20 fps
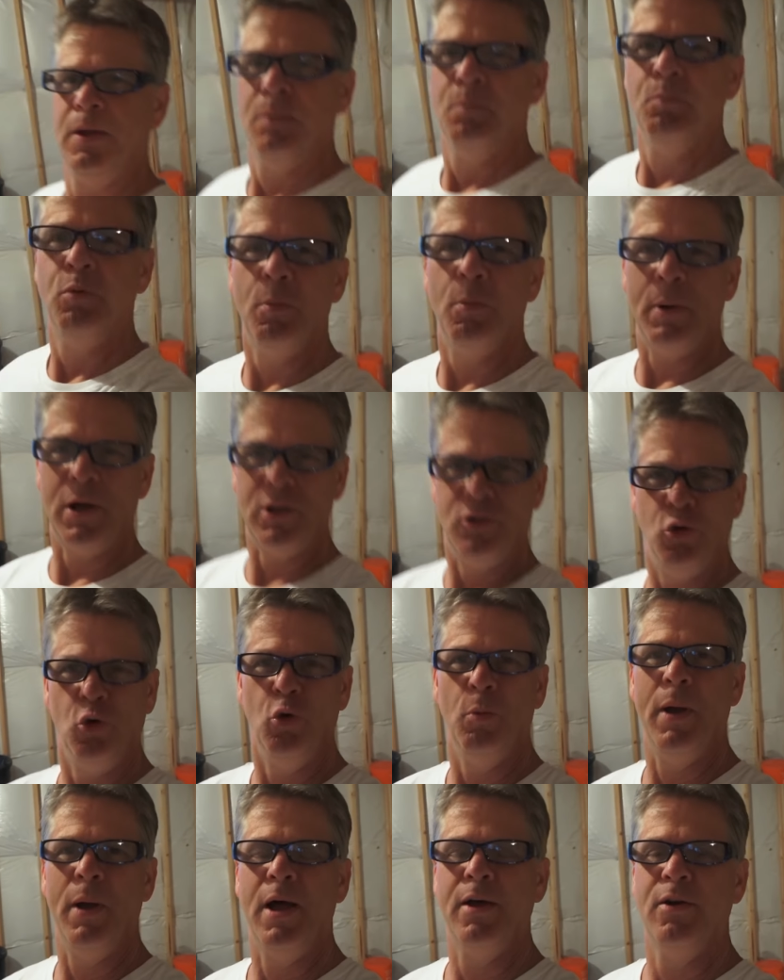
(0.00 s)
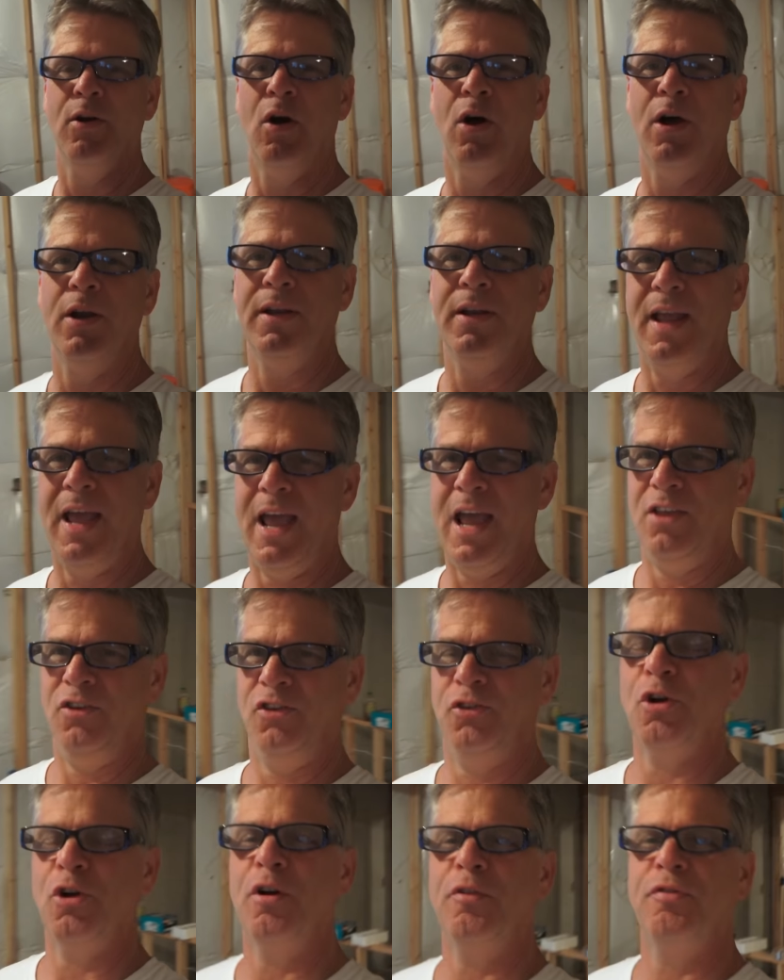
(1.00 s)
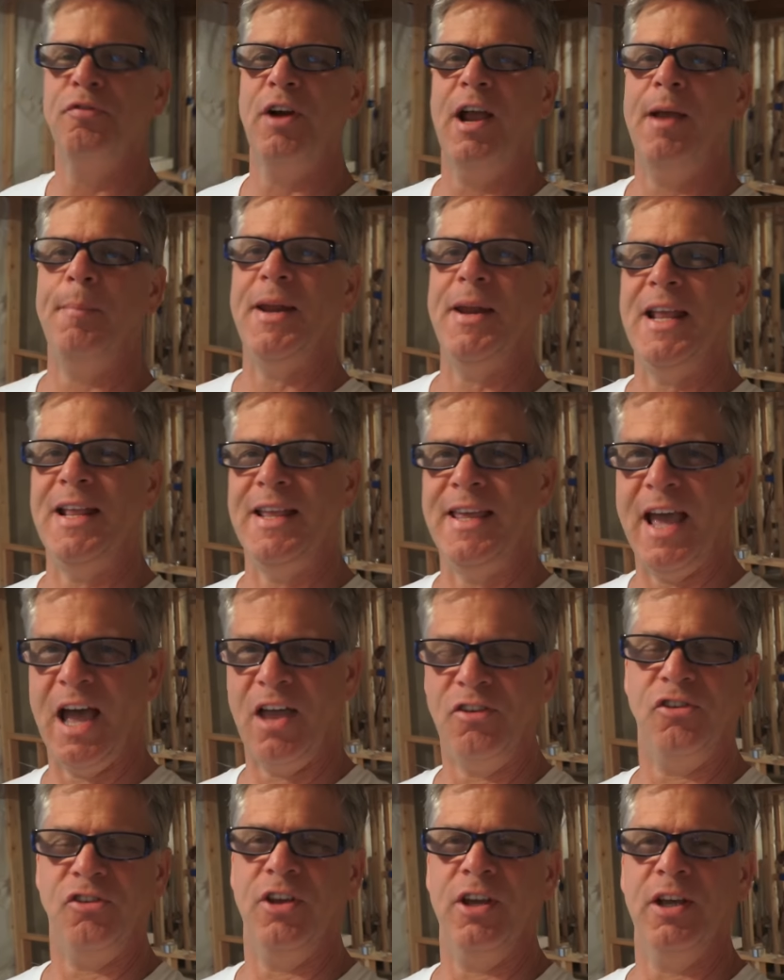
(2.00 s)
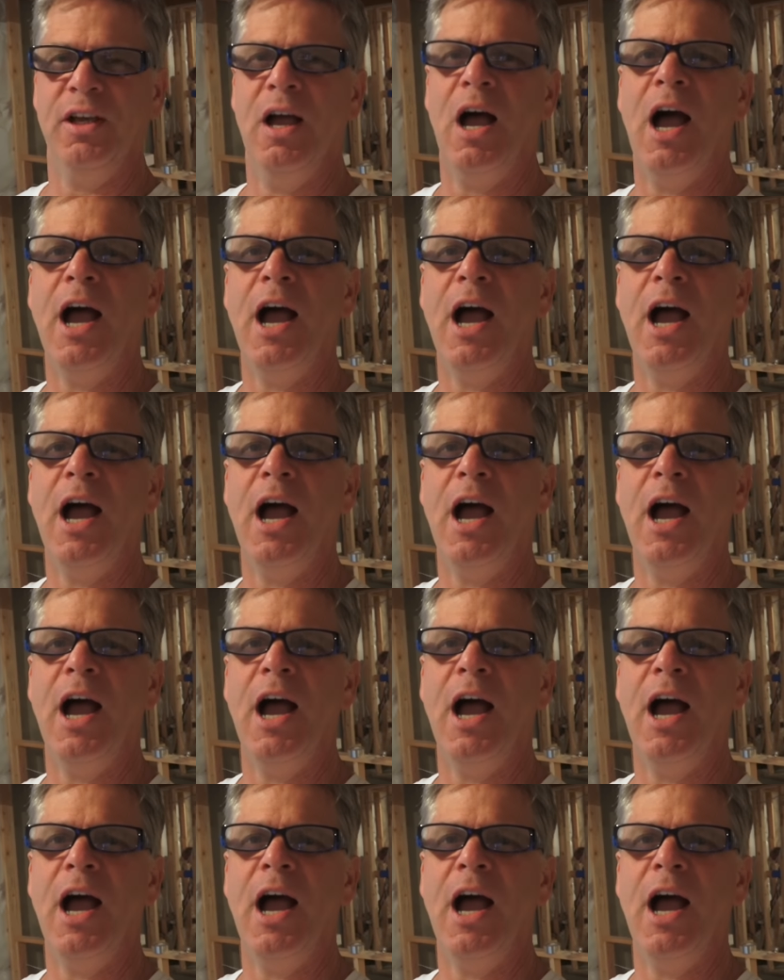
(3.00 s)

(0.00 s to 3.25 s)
put my tool belt on, and start framing and guessing.